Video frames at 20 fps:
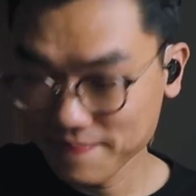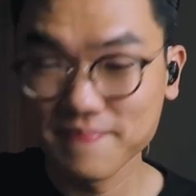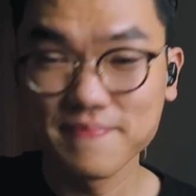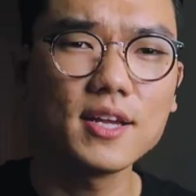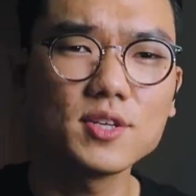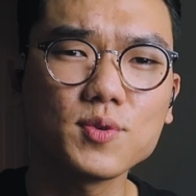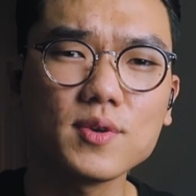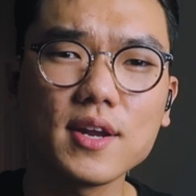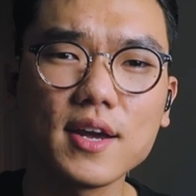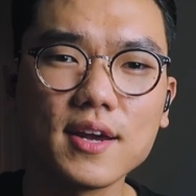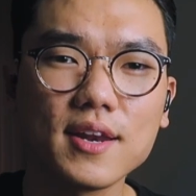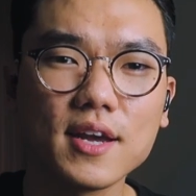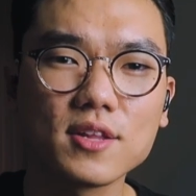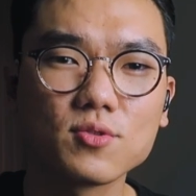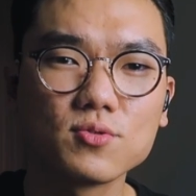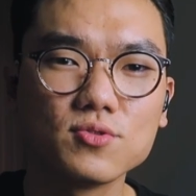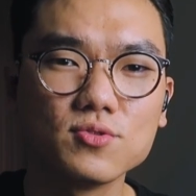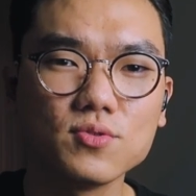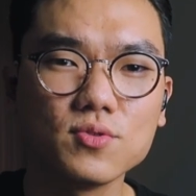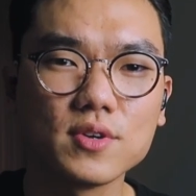Next one I like
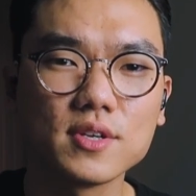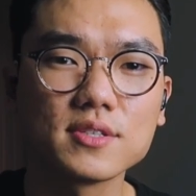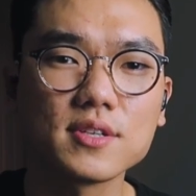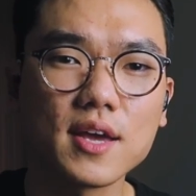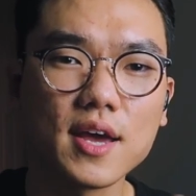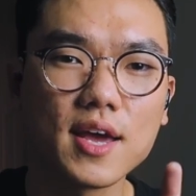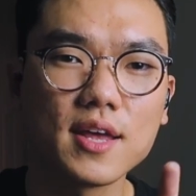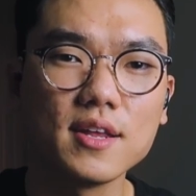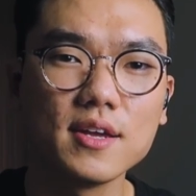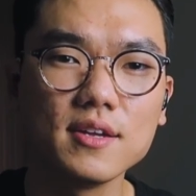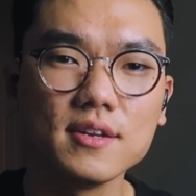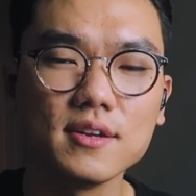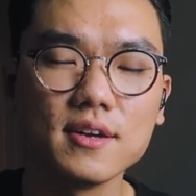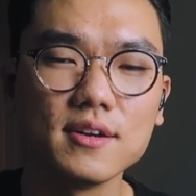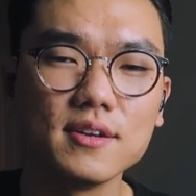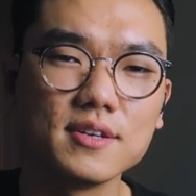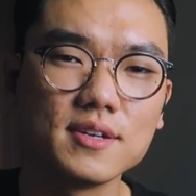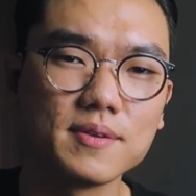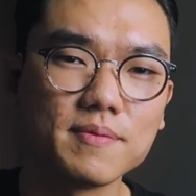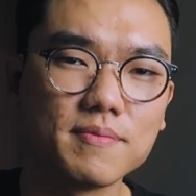to do is adding
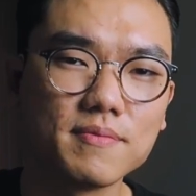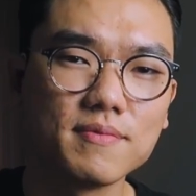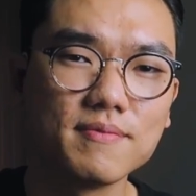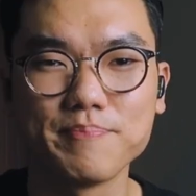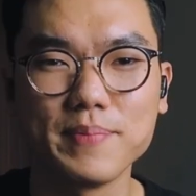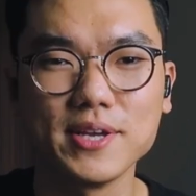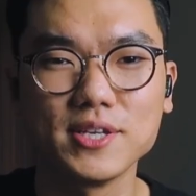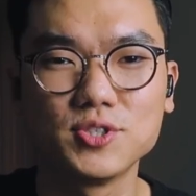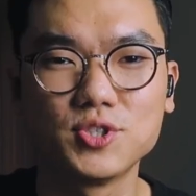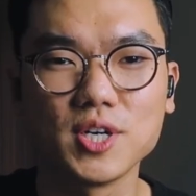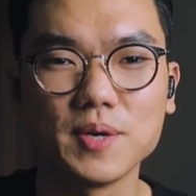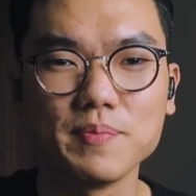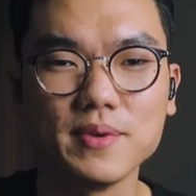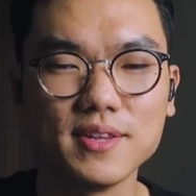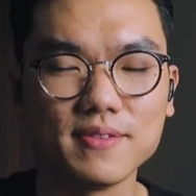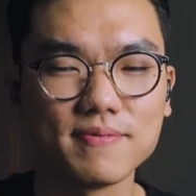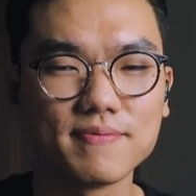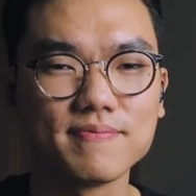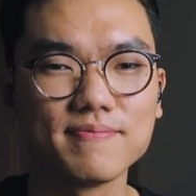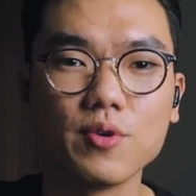the bass drum
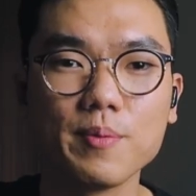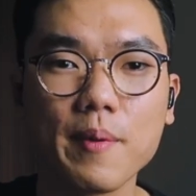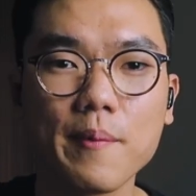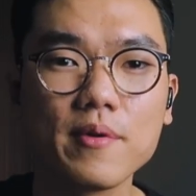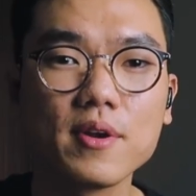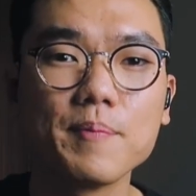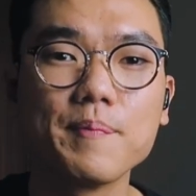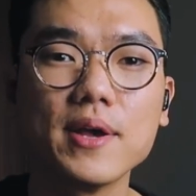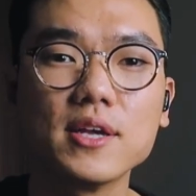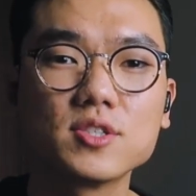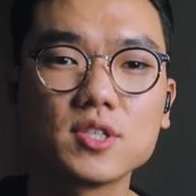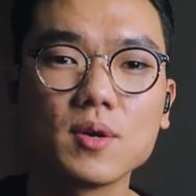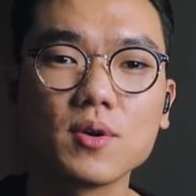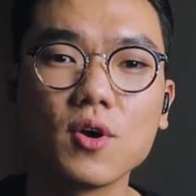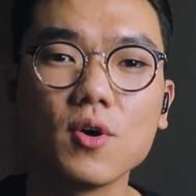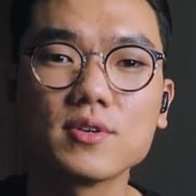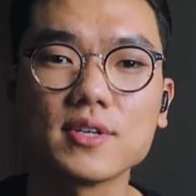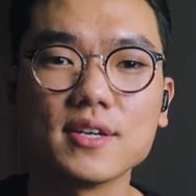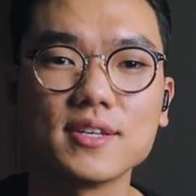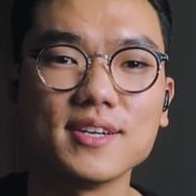in. Remember the bass drum
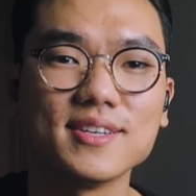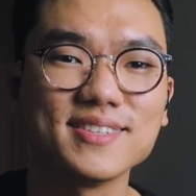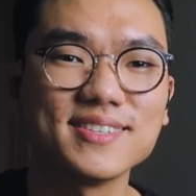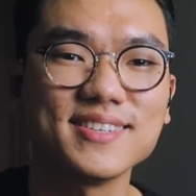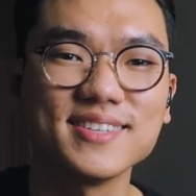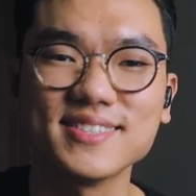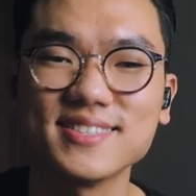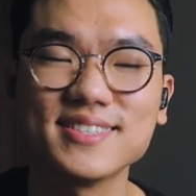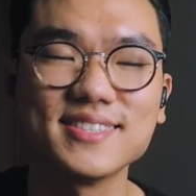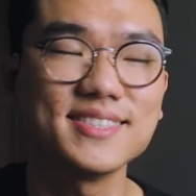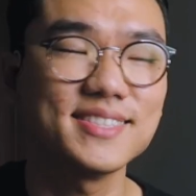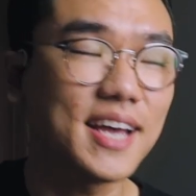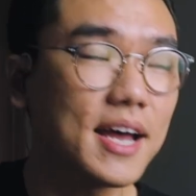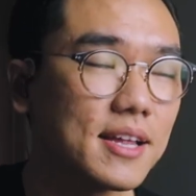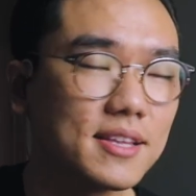goes like this.